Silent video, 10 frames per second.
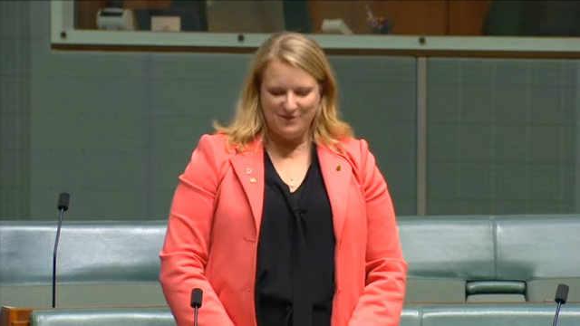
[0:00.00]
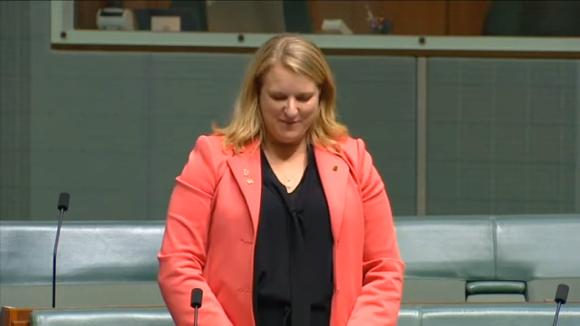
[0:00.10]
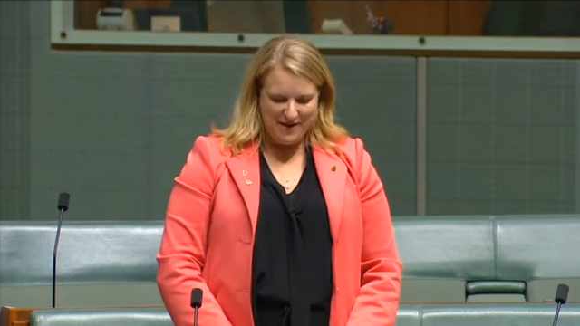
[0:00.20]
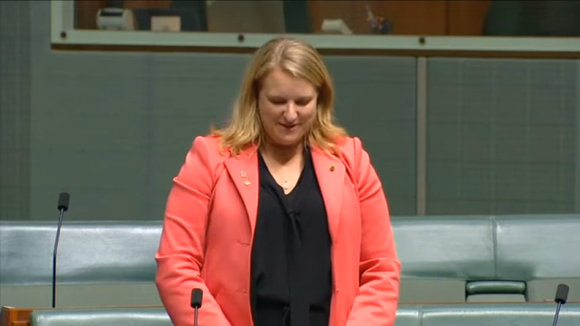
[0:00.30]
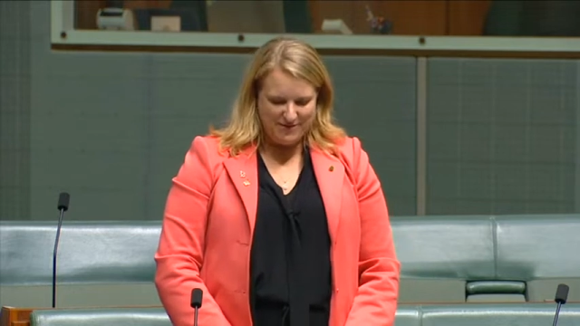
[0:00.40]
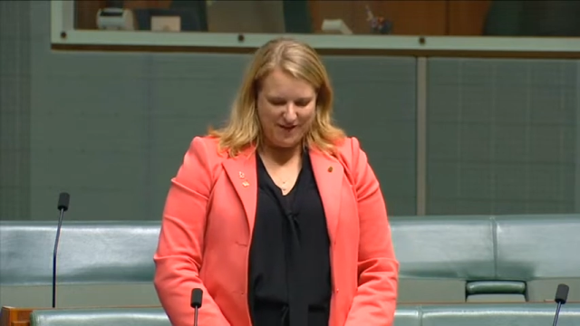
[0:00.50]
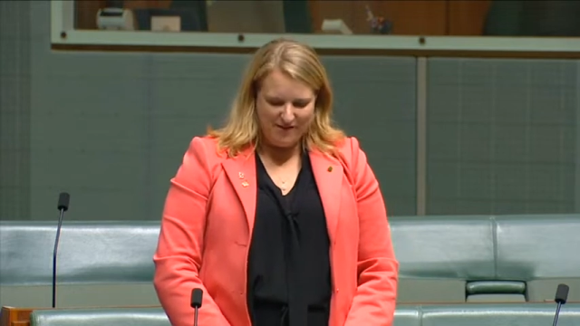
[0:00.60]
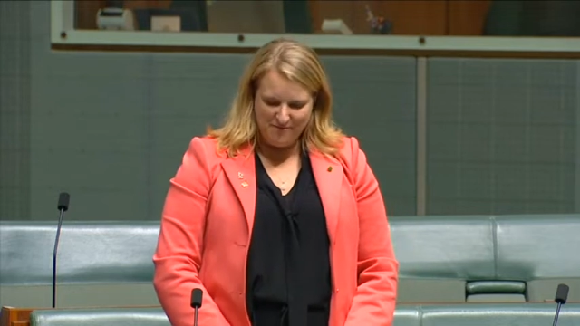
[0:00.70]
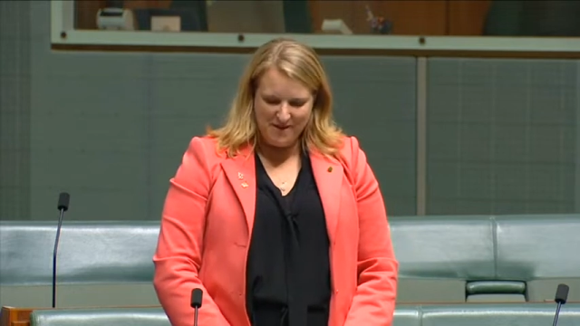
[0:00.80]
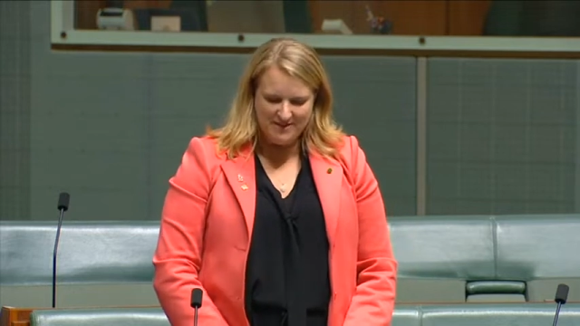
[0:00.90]
on the past
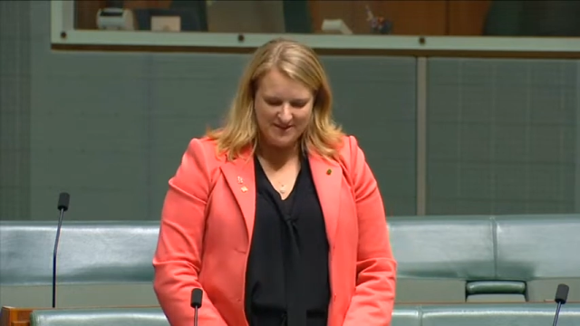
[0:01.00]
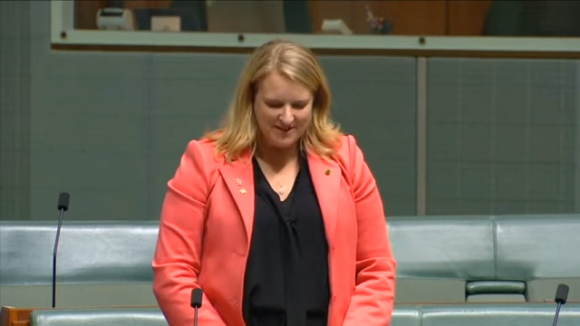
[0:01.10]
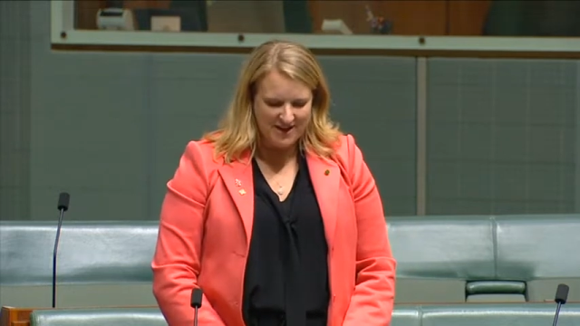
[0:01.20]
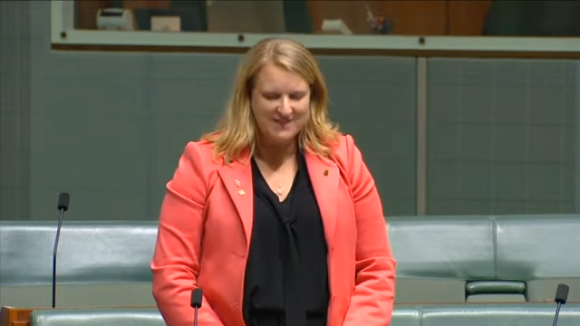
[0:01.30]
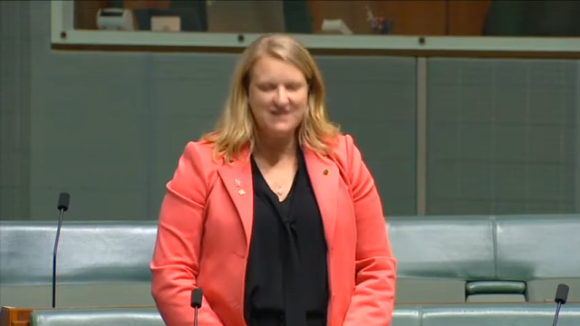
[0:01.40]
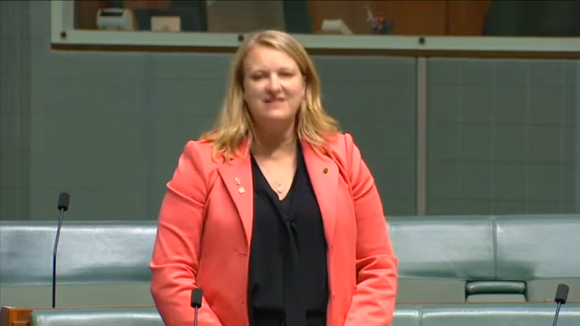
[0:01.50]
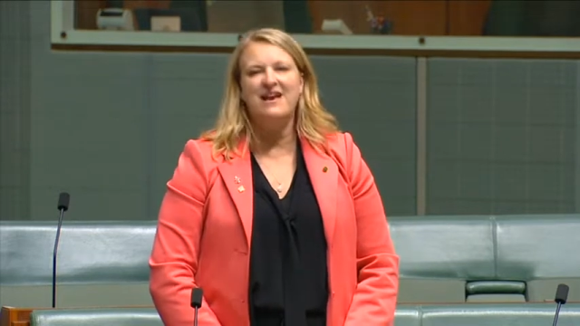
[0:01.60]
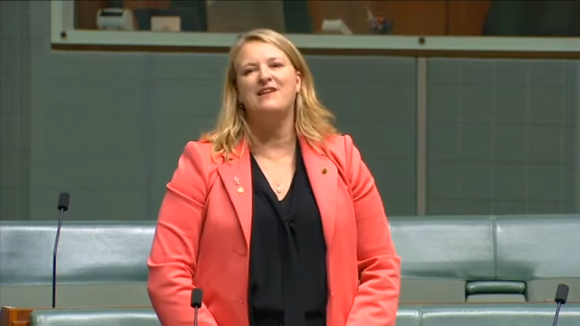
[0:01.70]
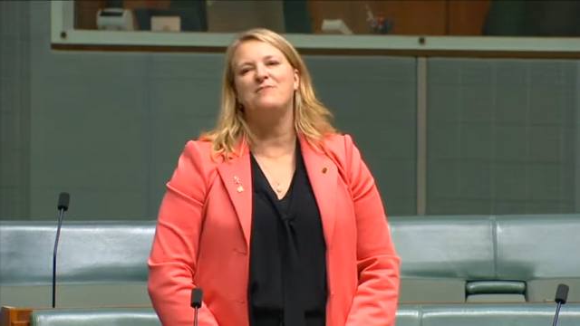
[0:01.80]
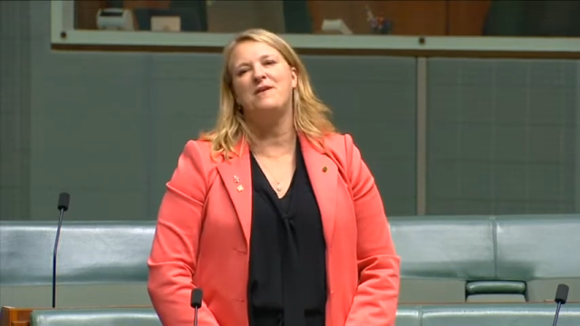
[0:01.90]
5 months, I'd like to
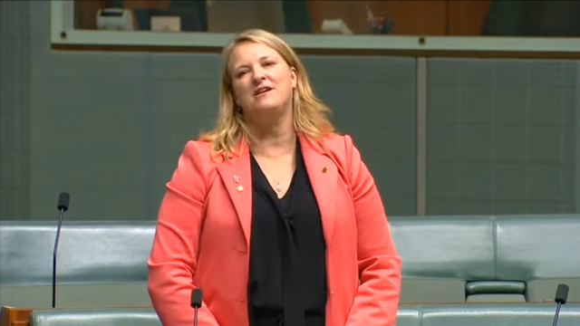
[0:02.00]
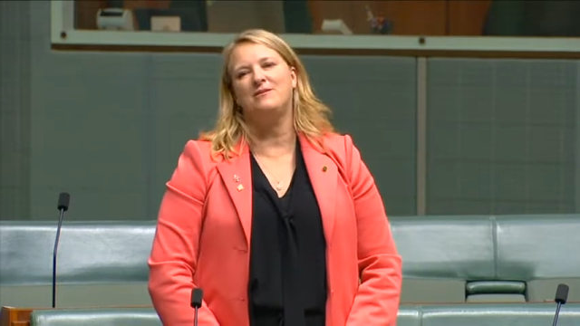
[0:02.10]
thank my